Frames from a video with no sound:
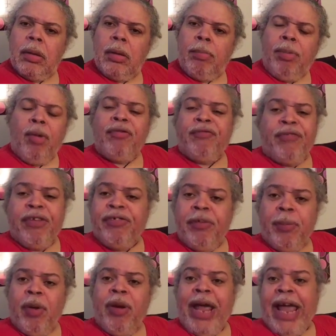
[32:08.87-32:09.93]
both
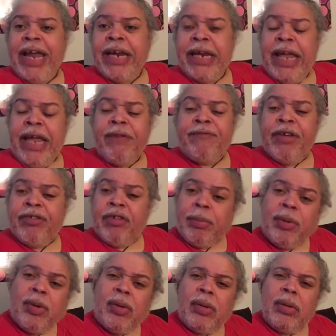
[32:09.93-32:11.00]
visible and invisible,